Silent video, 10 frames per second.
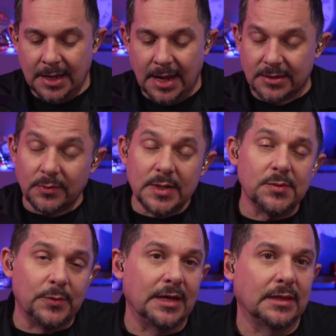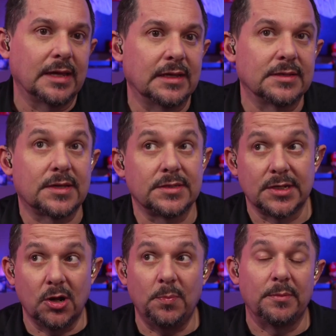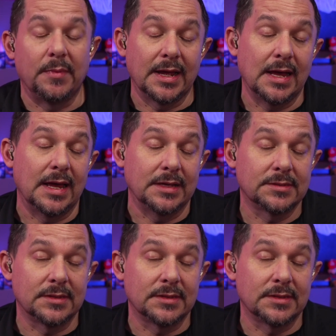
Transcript: And the reason why I liked it is because it opened my eyes.